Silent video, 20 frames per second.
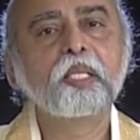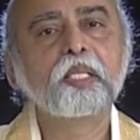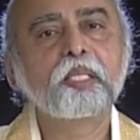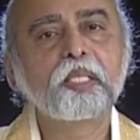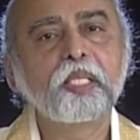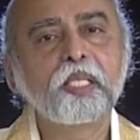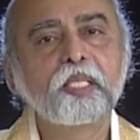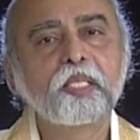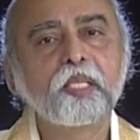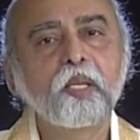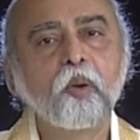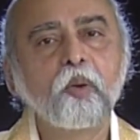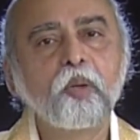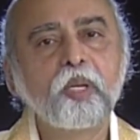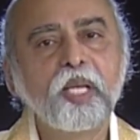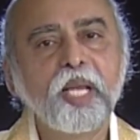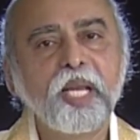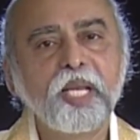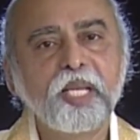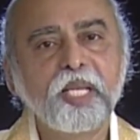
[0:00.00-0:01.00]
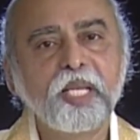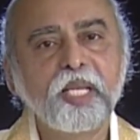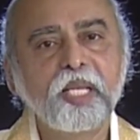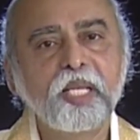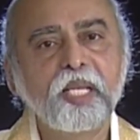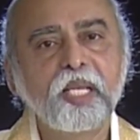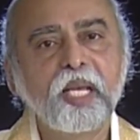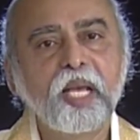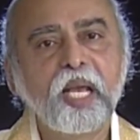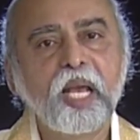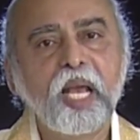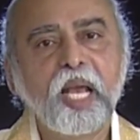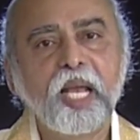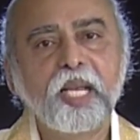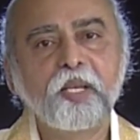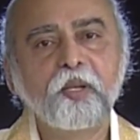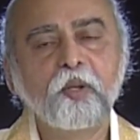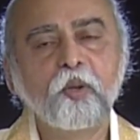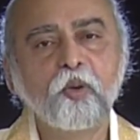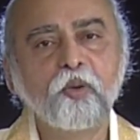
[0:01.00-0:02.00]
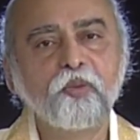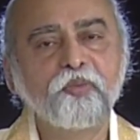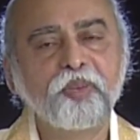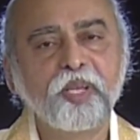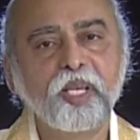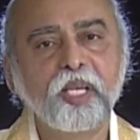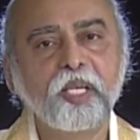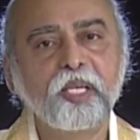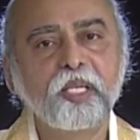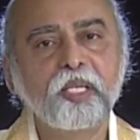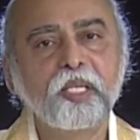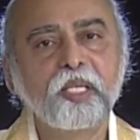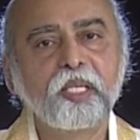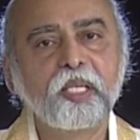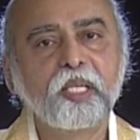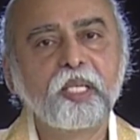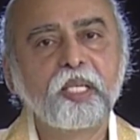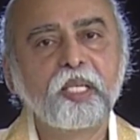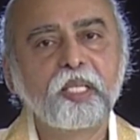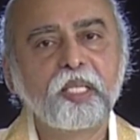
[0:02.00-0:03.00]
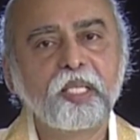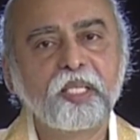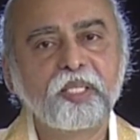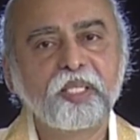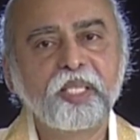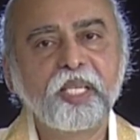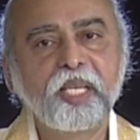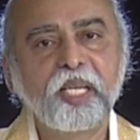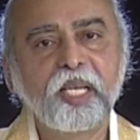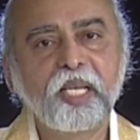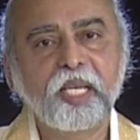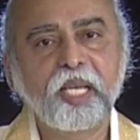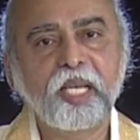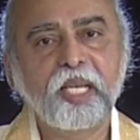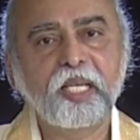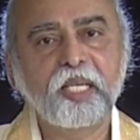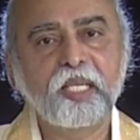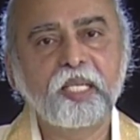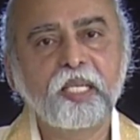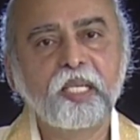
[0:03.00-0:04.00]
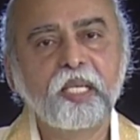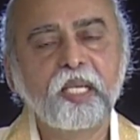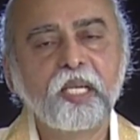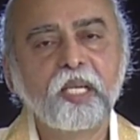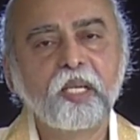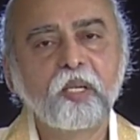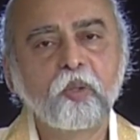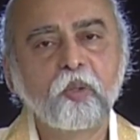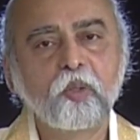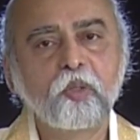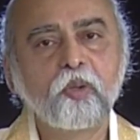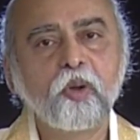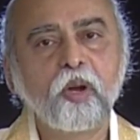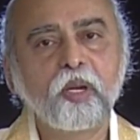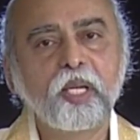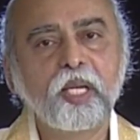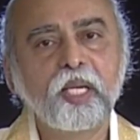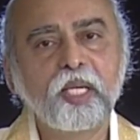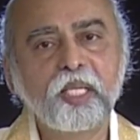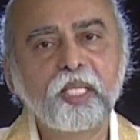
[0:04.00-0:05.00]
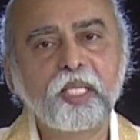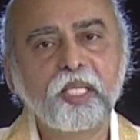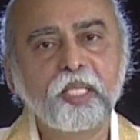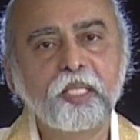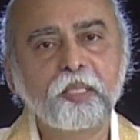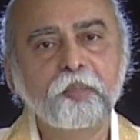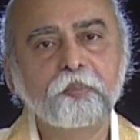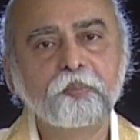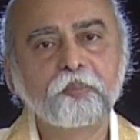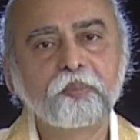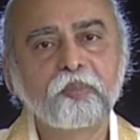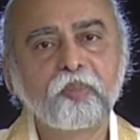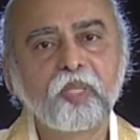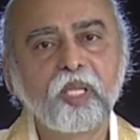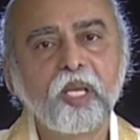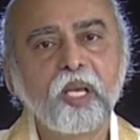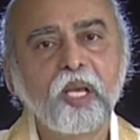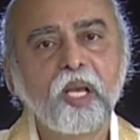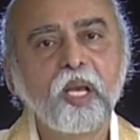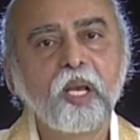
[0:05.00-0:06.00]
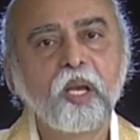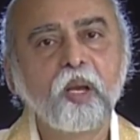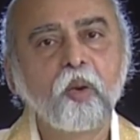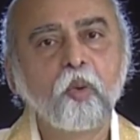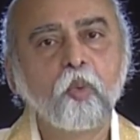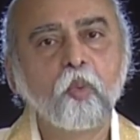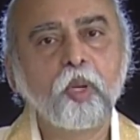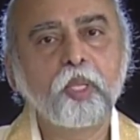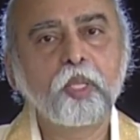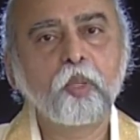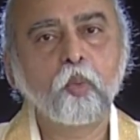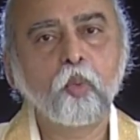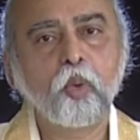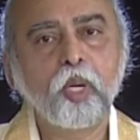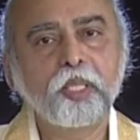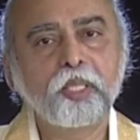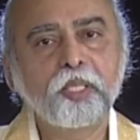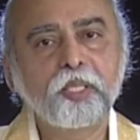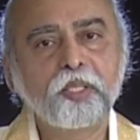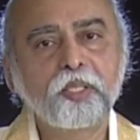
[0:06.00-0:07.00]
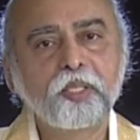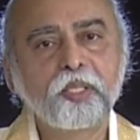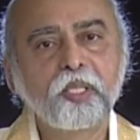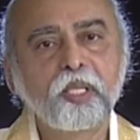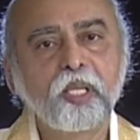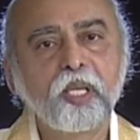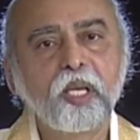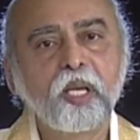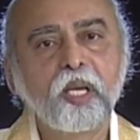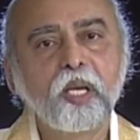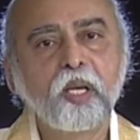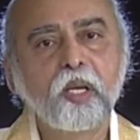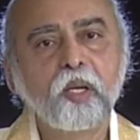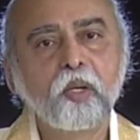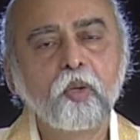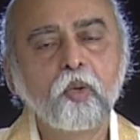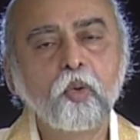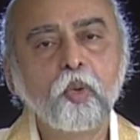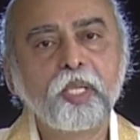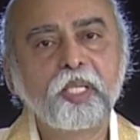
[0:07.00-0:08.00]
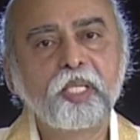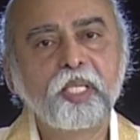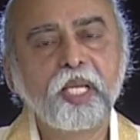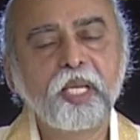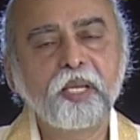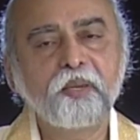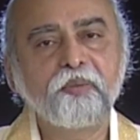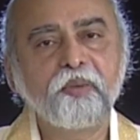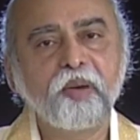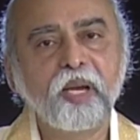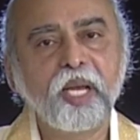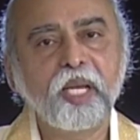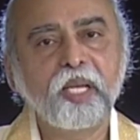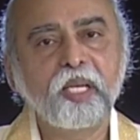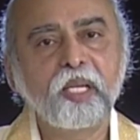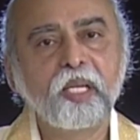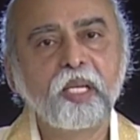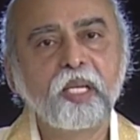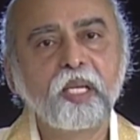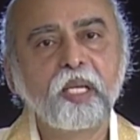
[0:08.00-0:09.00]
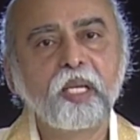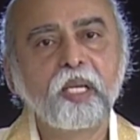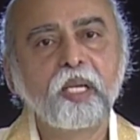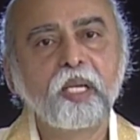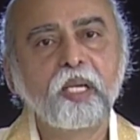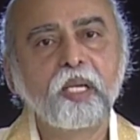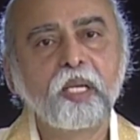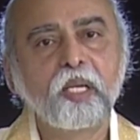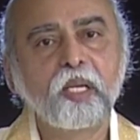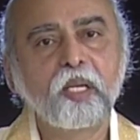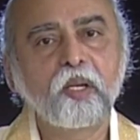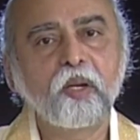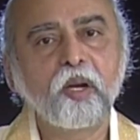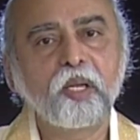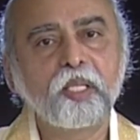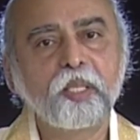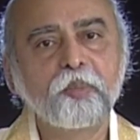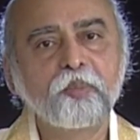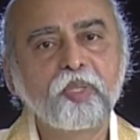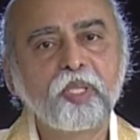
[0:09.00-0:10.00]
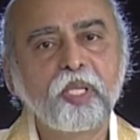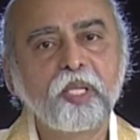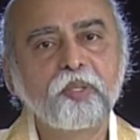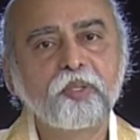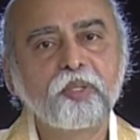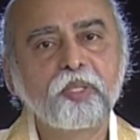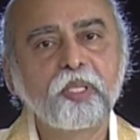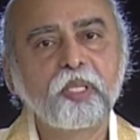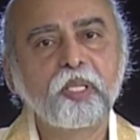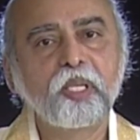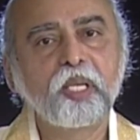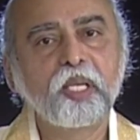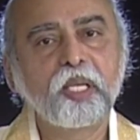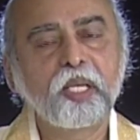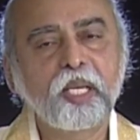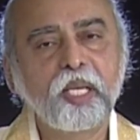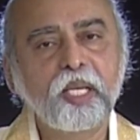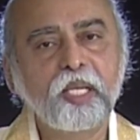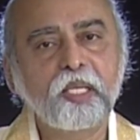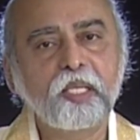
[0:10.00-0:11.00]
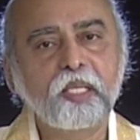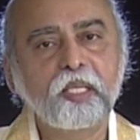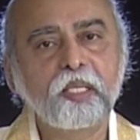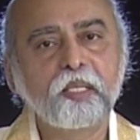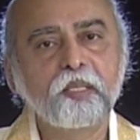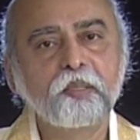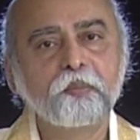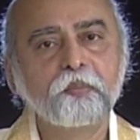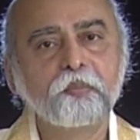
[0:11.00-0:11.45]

Since the old lady had no fear, the serial killer could not hurt her, while the ones who were terrified got themselves killed.